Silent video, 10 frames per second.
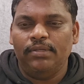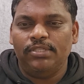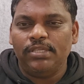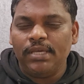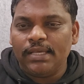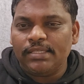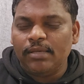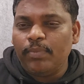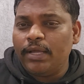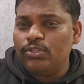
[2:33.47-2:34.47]

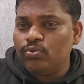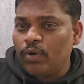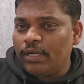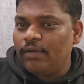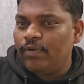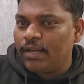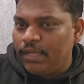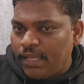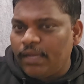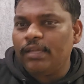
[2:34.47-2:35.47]
CSE branch, whatever
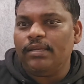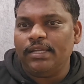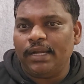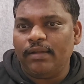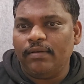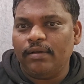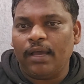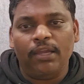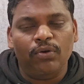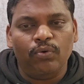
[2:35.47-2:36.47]
really needed,
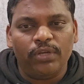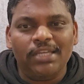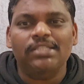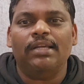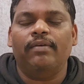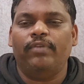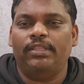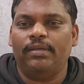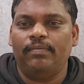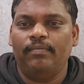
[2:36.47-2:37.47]
I know each and
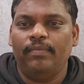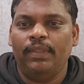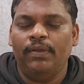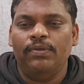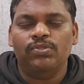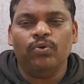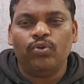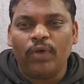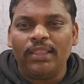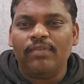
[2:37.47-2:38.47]
everything. So
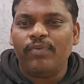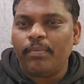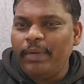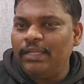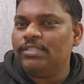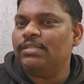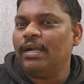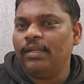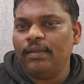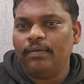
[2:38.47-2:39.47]
12th Feb it is
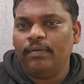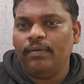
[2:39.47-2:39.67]
starting,